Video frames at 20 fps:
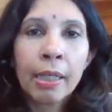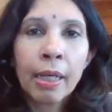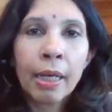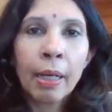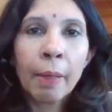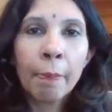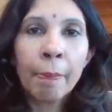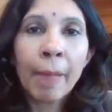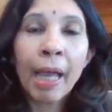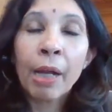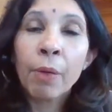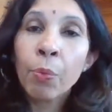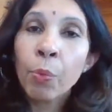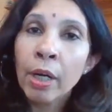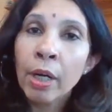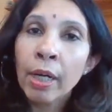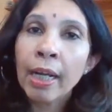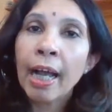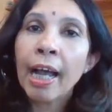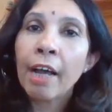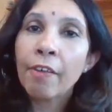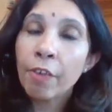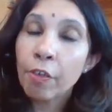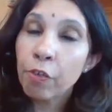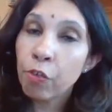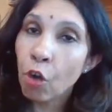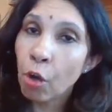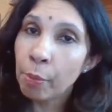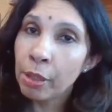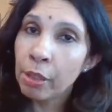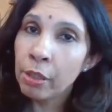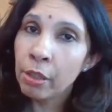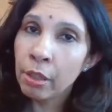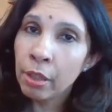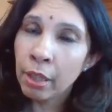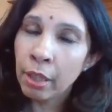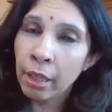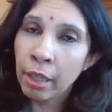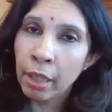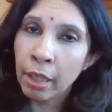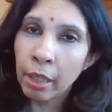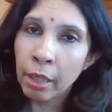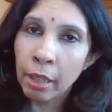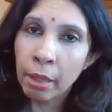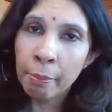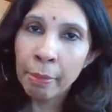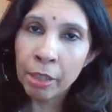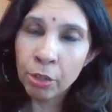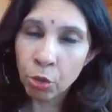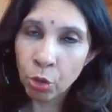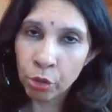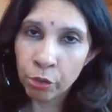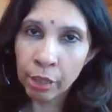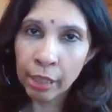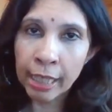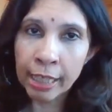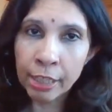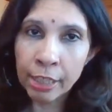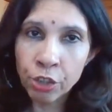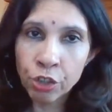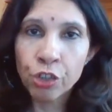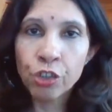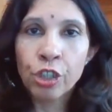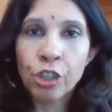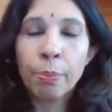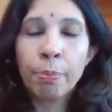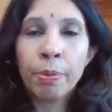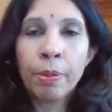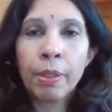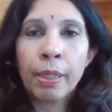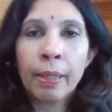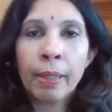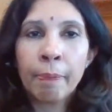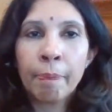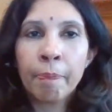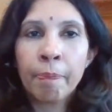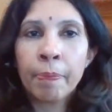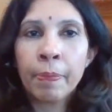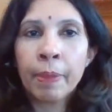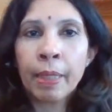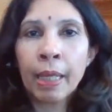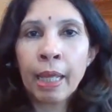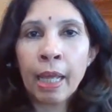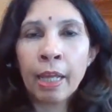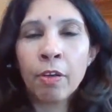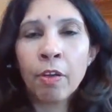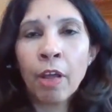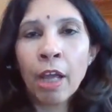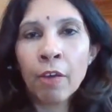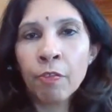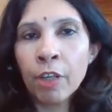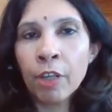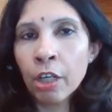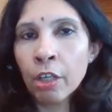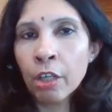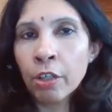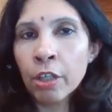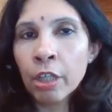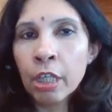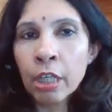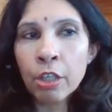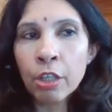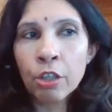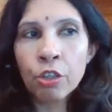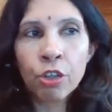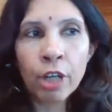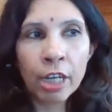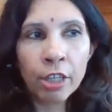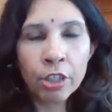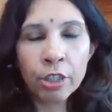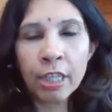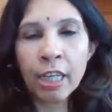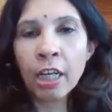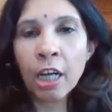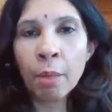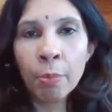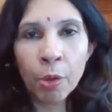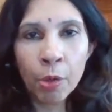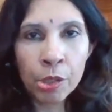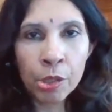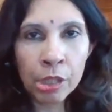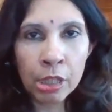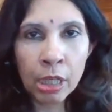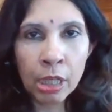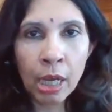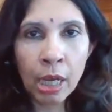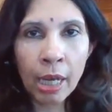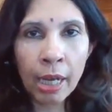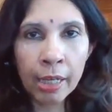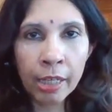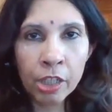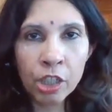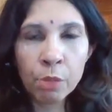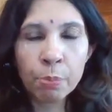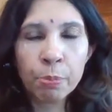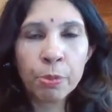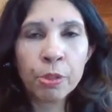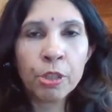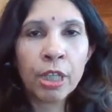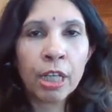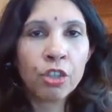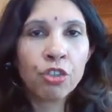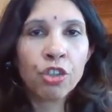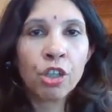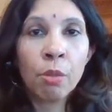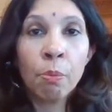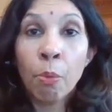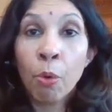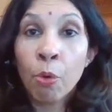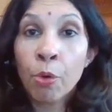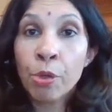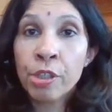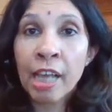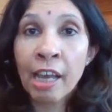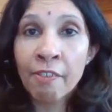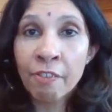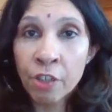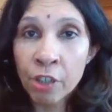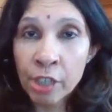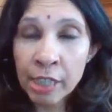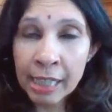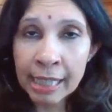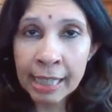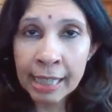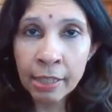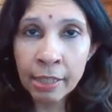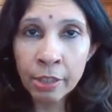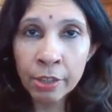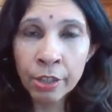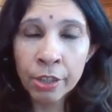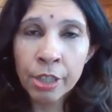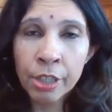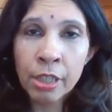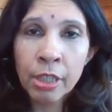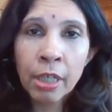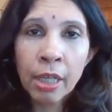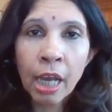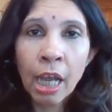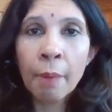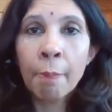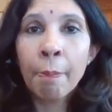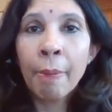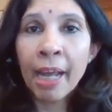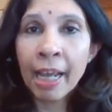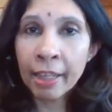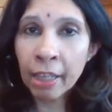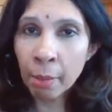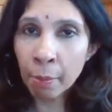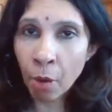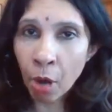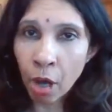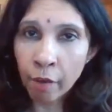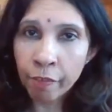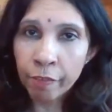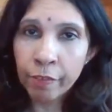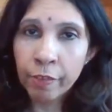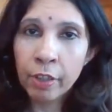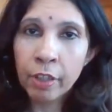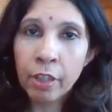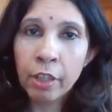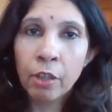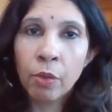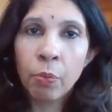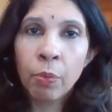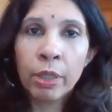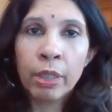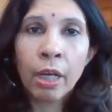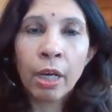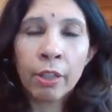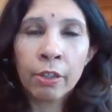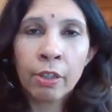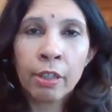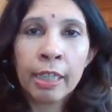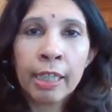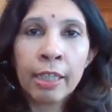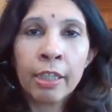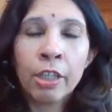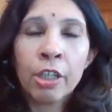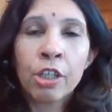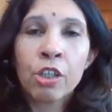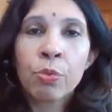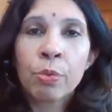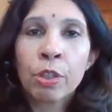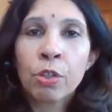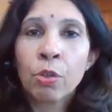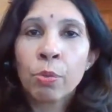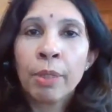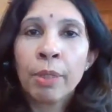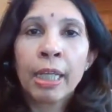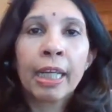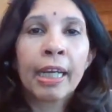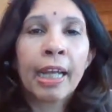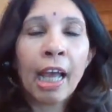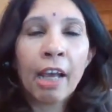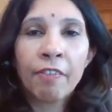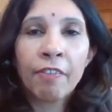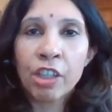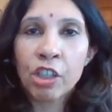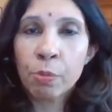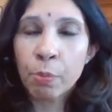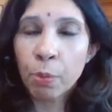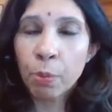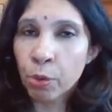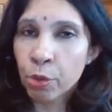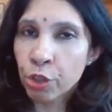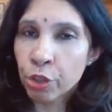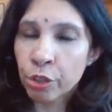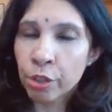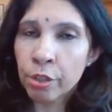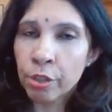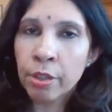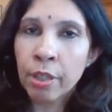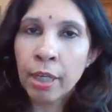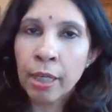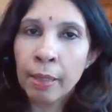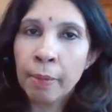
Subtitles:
At work, I have a formal mentor relationship, and we are trying to take our most highest potential, most diverse leaders and pair them off with other leaders with whom they can have exposure.